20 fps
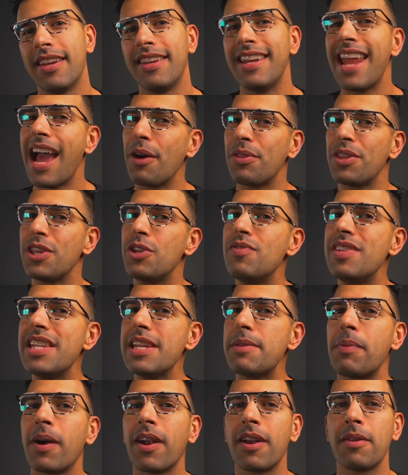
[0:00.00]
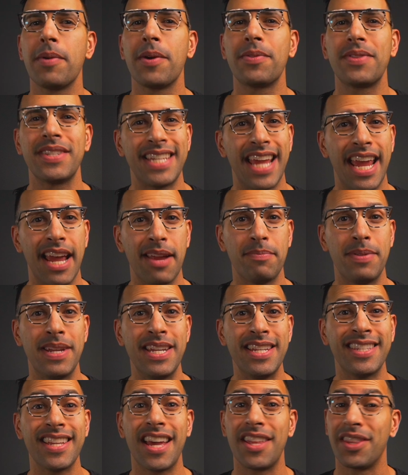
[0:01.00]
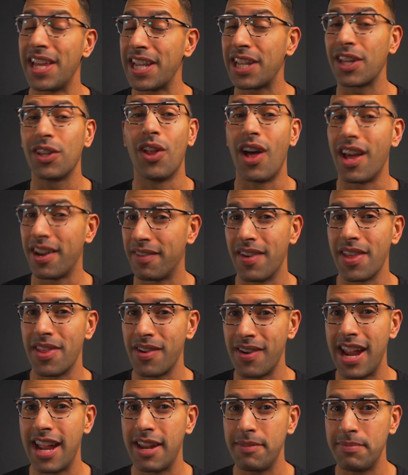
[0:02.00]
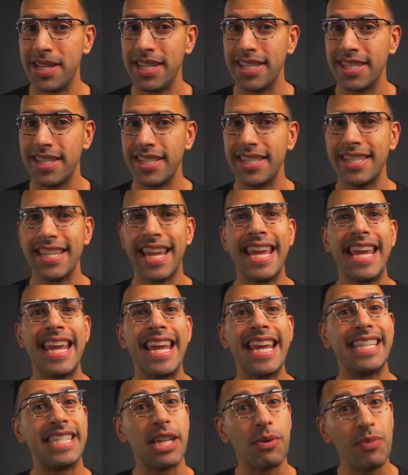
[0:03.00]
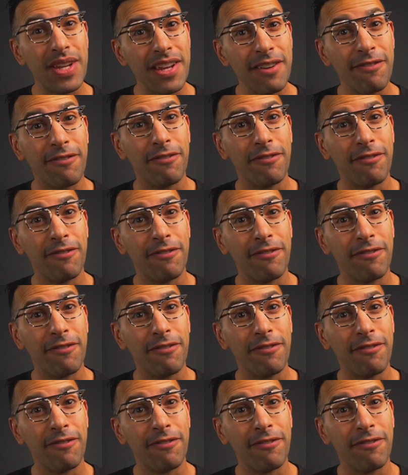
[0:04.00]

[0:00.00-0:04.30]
Now, the unique part about this handpiece, unlike a lot of other handpieces, is that we can